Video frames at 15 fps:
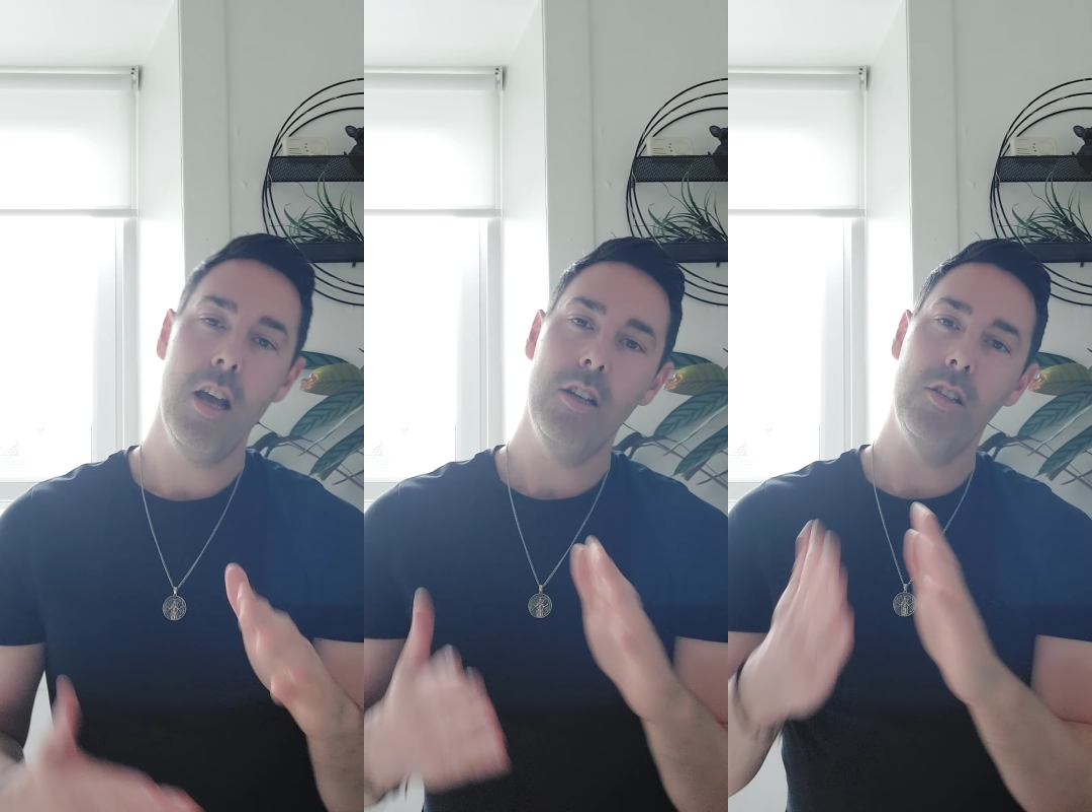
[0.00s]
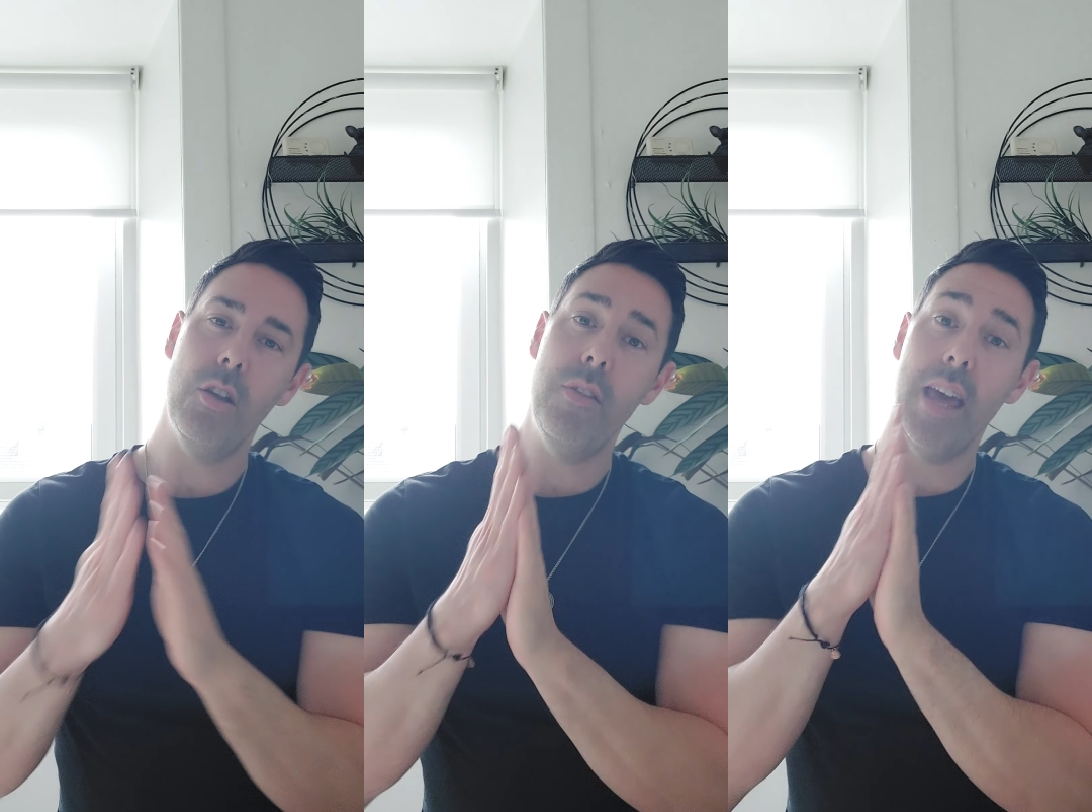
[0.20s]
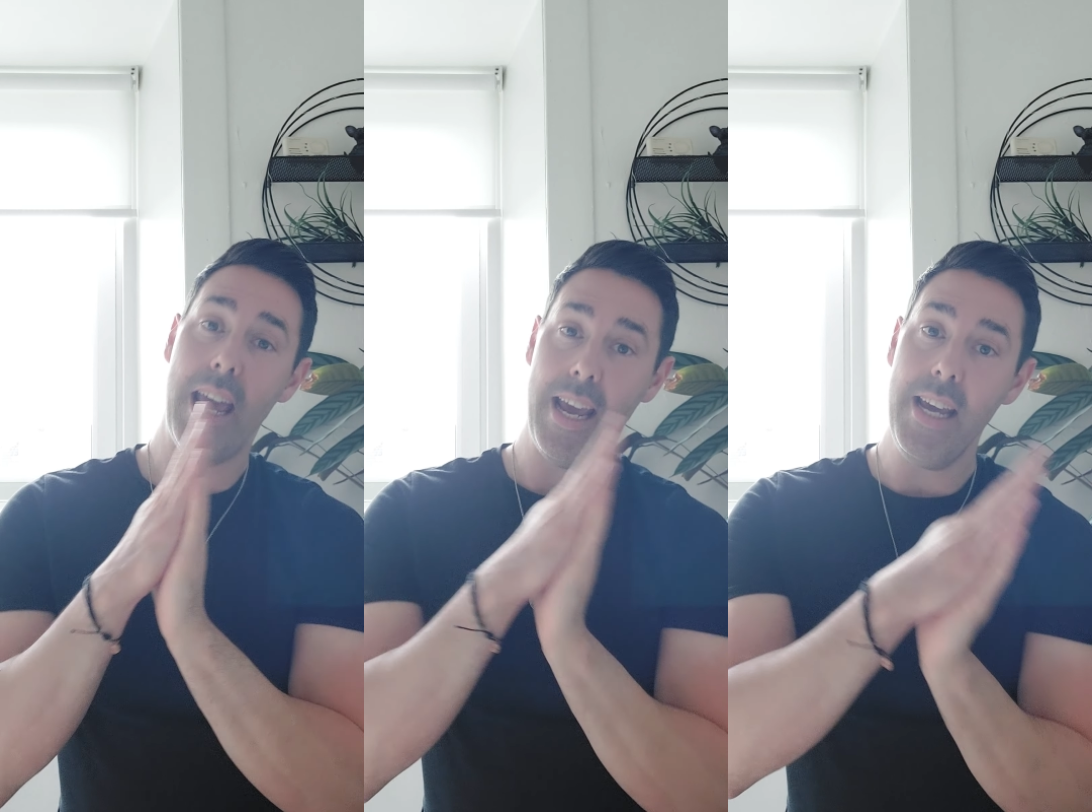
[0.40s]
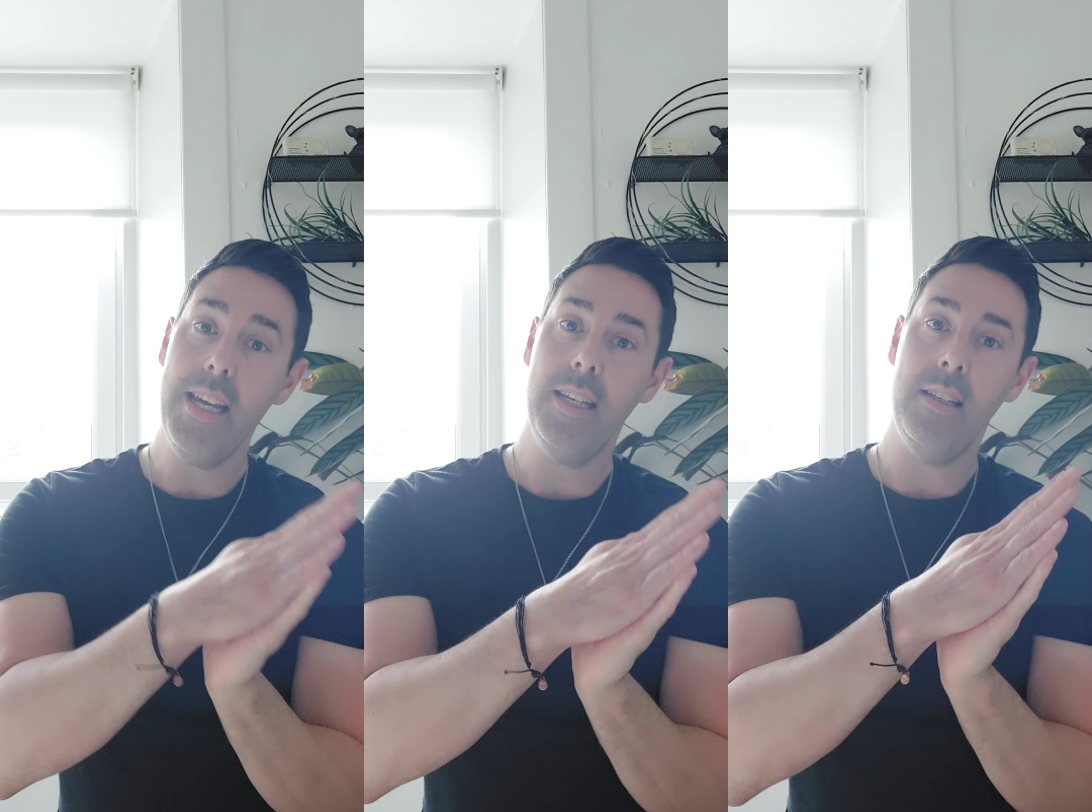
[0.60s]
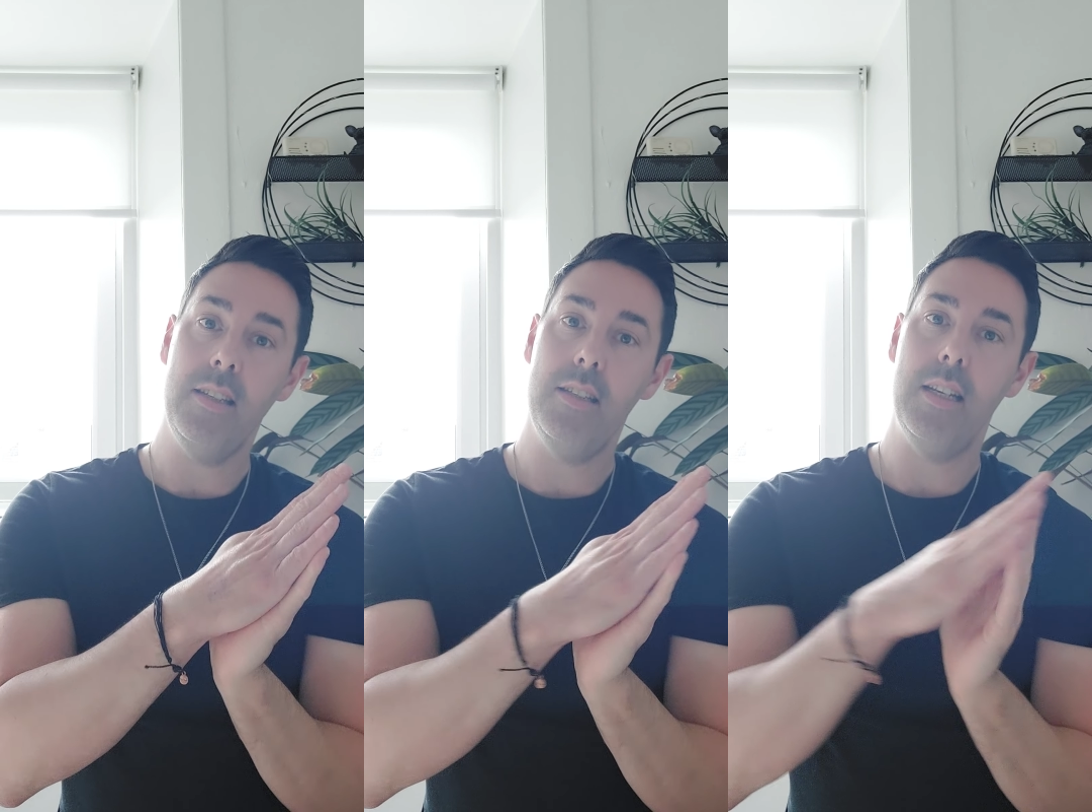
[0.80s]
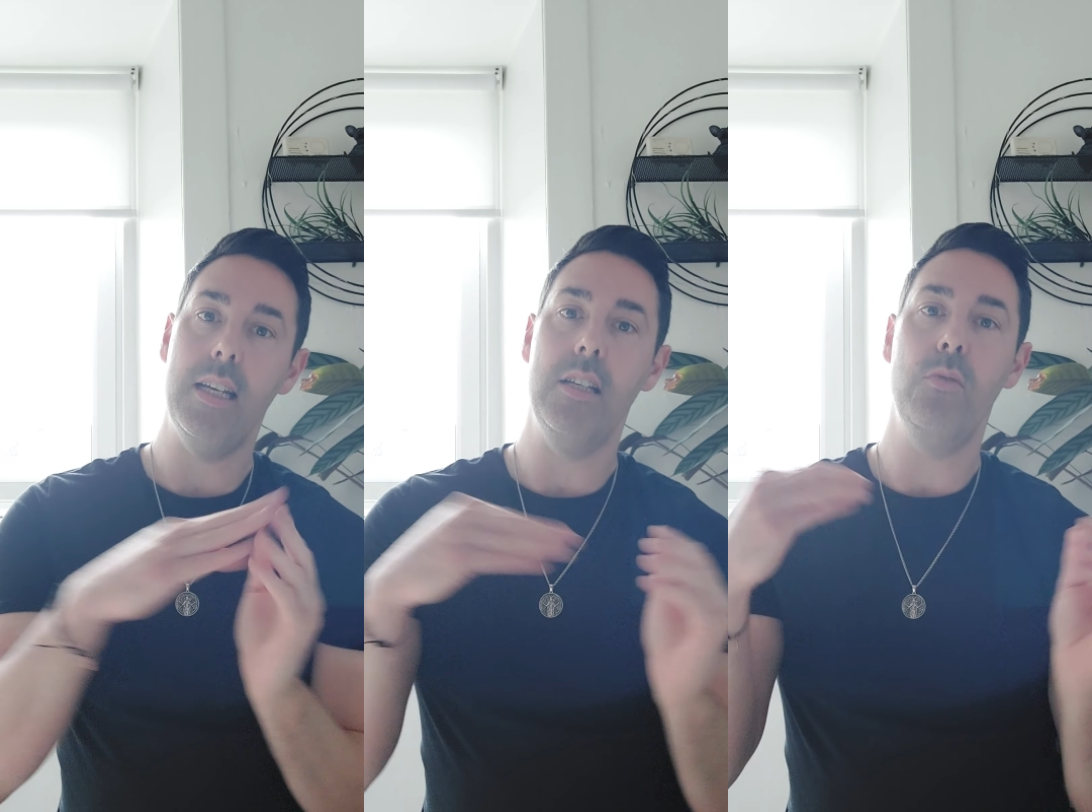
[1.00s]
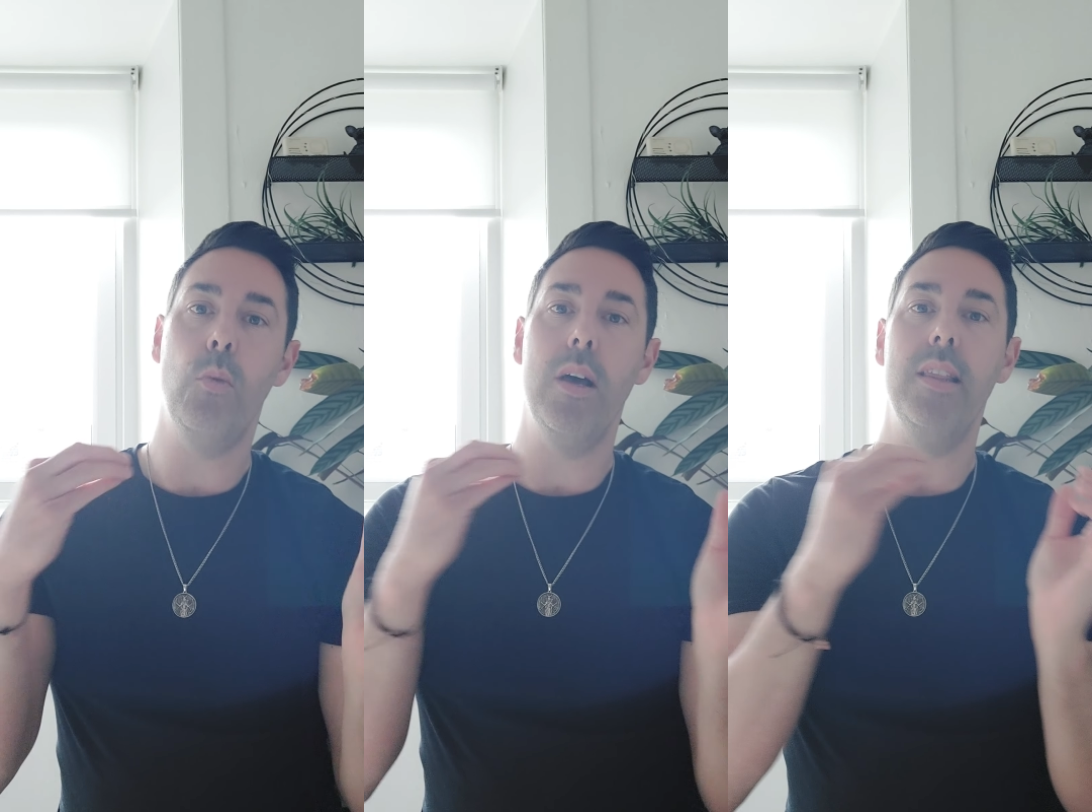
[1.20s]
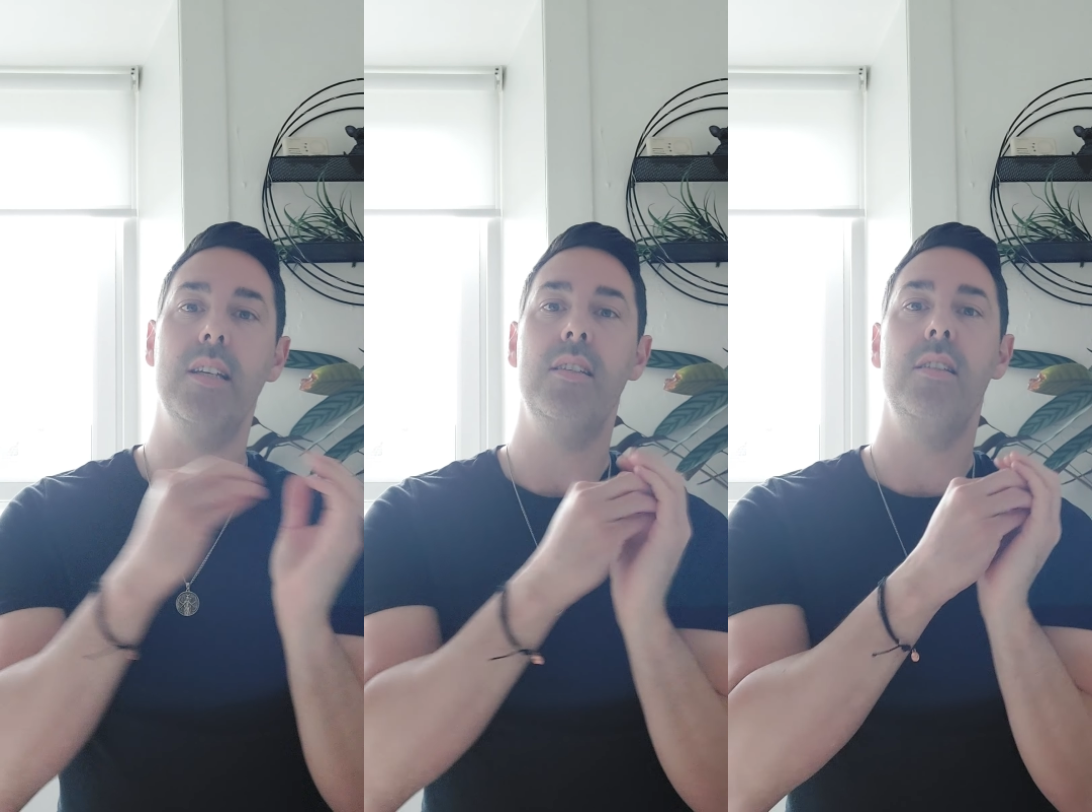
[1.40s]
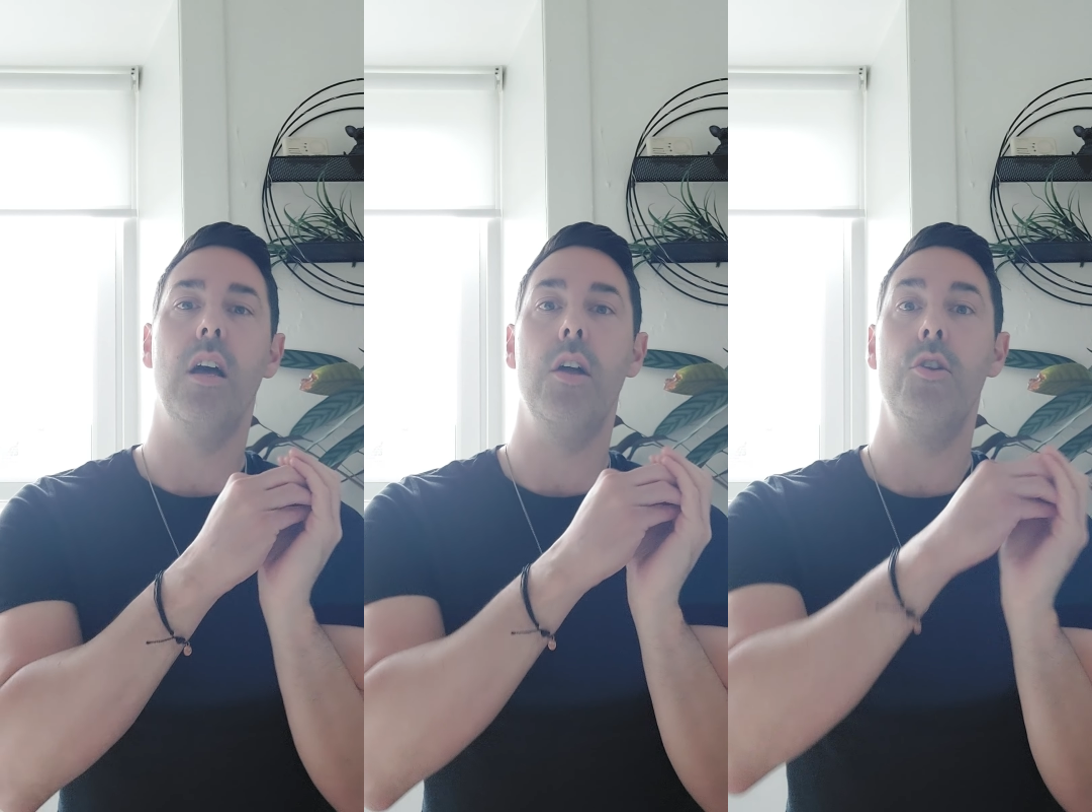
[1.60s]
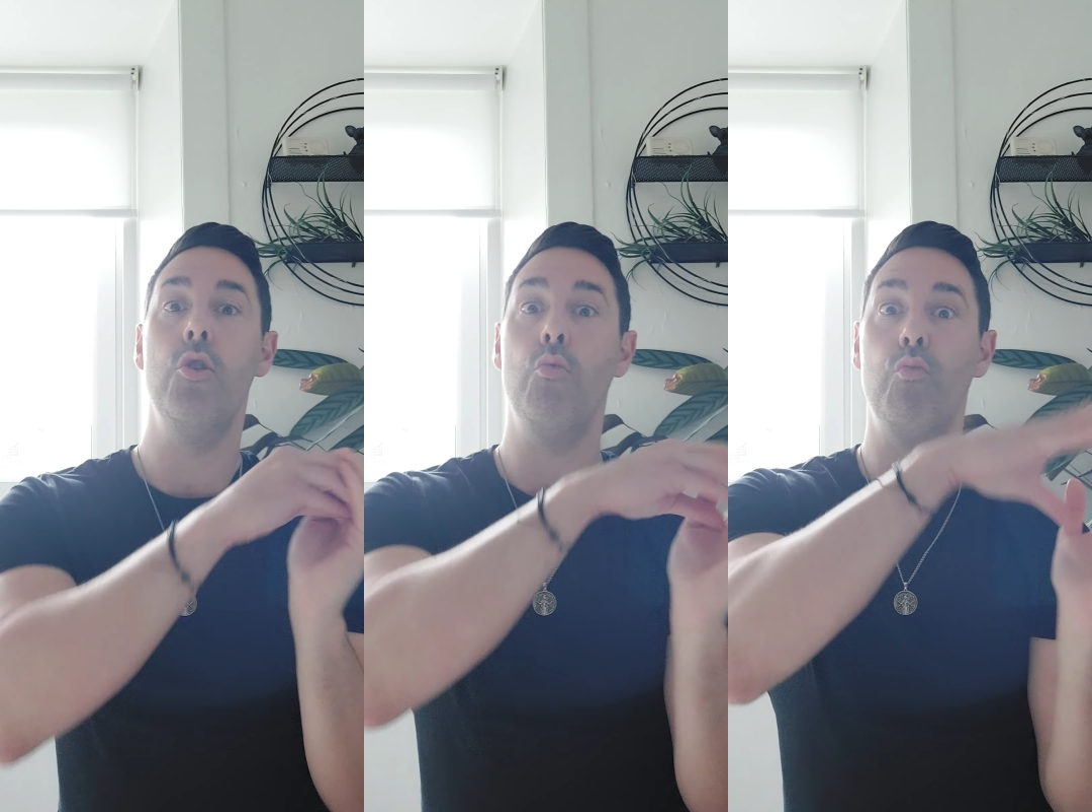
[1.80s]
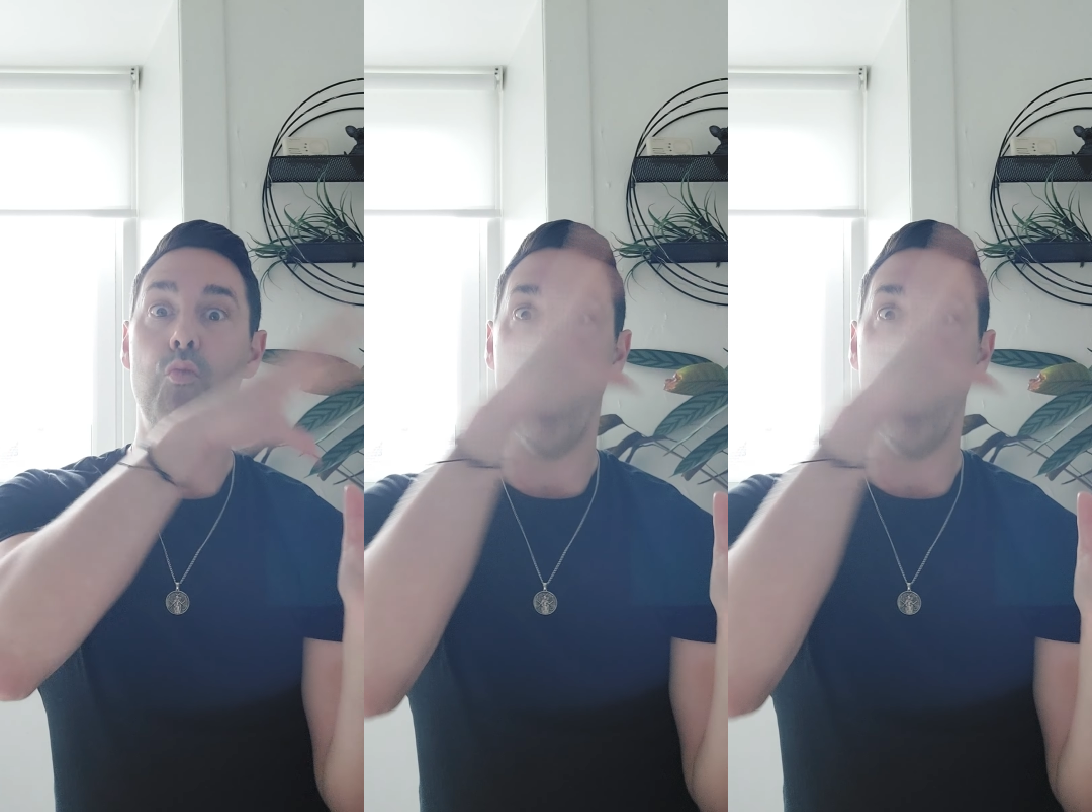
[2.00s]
So the east is where the sun